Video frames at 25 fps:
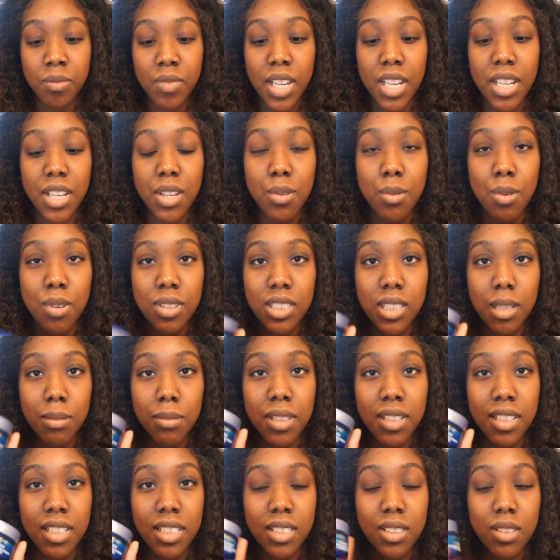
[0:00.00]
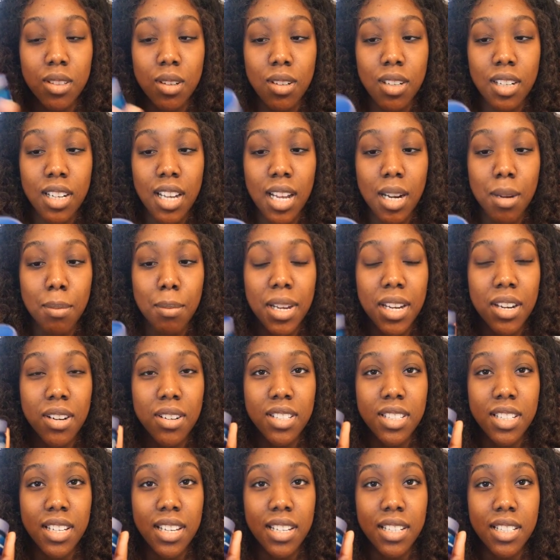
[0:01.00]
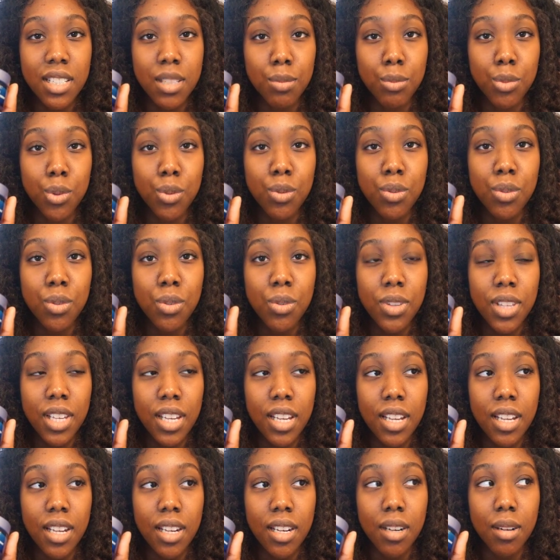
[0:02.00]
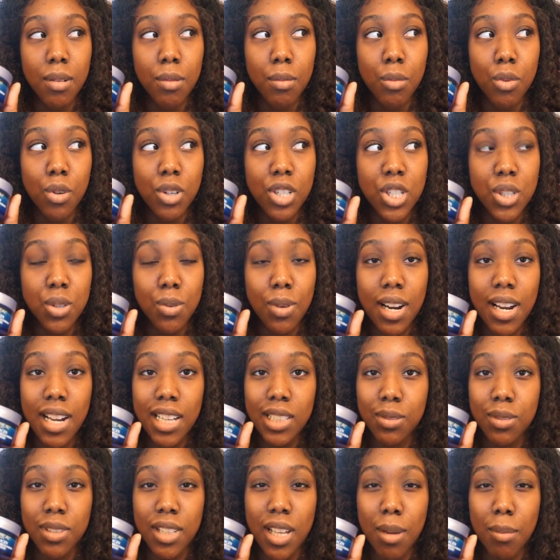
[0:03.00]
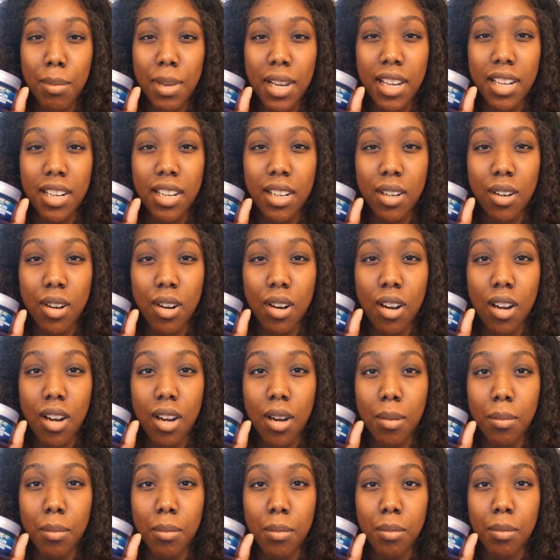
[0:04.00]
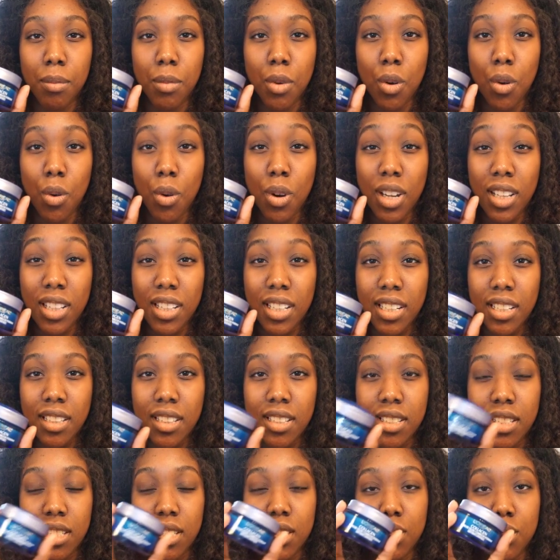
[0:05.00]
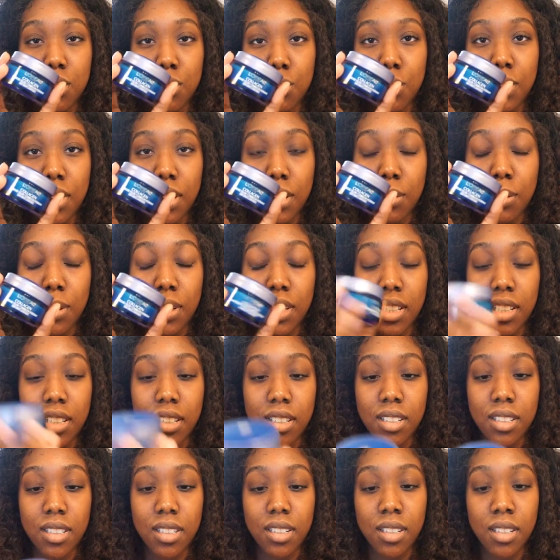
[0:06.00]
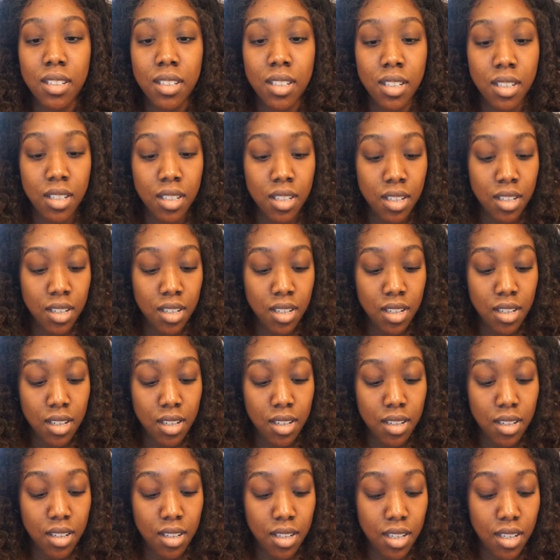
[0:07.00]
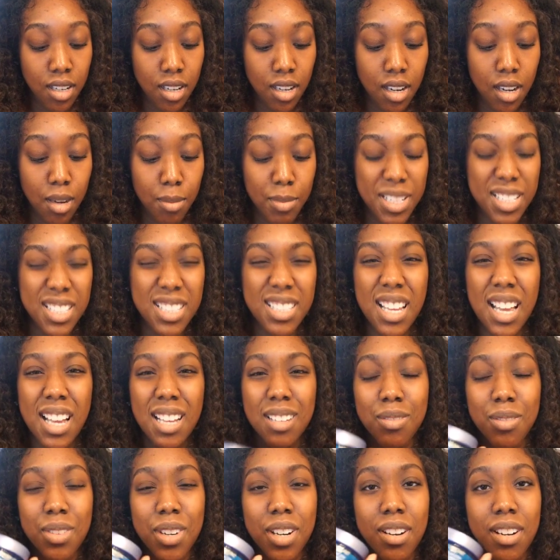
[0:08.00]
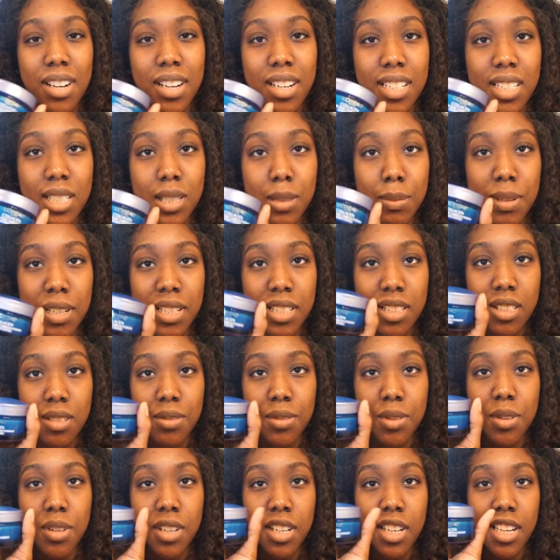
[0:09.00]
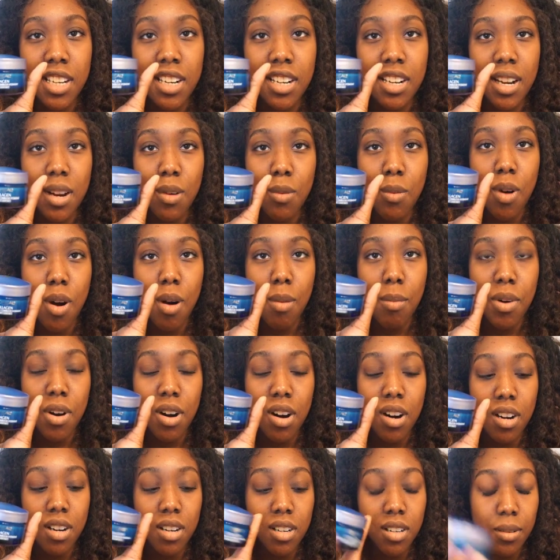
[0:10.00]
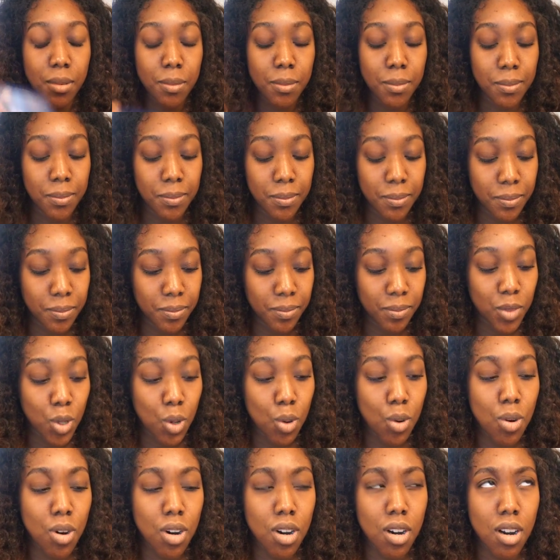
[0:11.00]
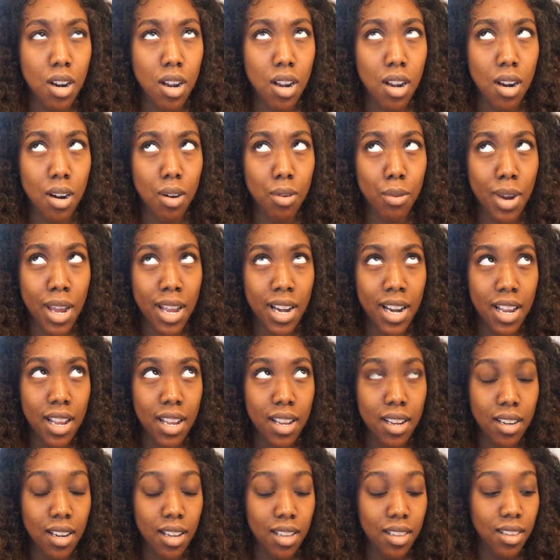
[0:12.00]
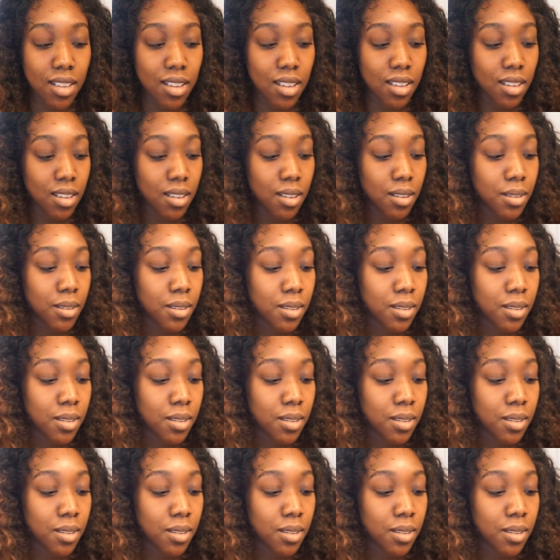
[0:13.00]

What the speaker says: and you want something that's going to kind of make your skin smooth and moisturize without making it oily, this is really good. And it's not very expensive. You can get it at Walmart or Rite Aid, I think.